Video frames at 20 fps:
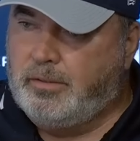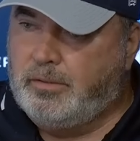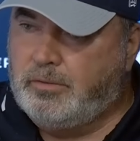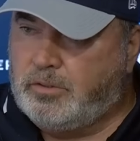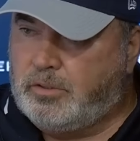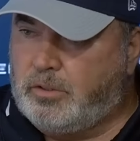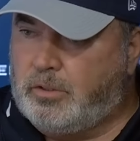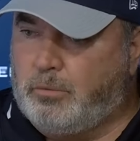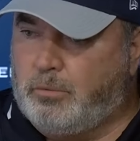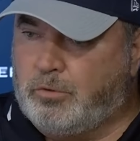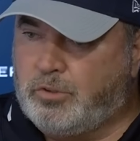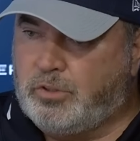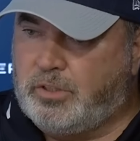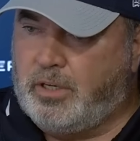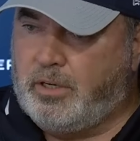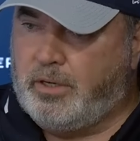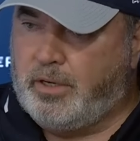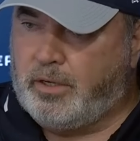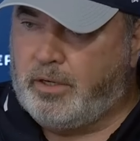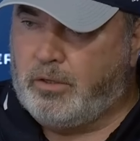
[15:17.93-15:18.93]
So then we'll see
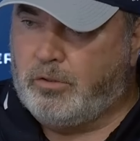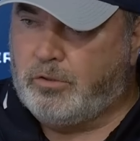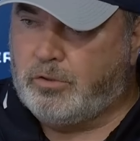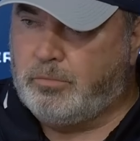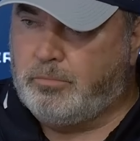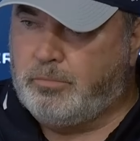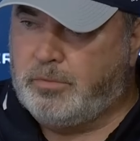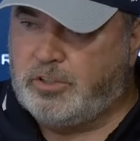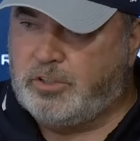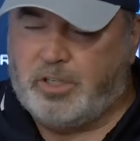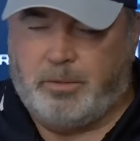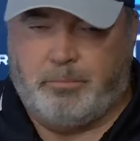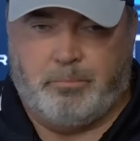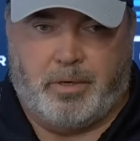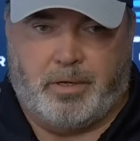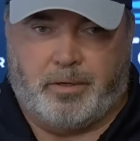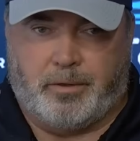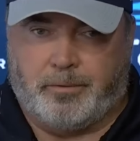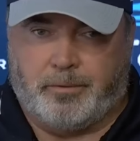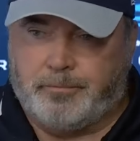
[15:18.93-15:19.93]
how that goes. But he's getting
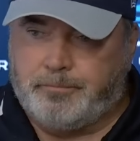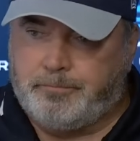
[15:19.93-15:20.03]
better.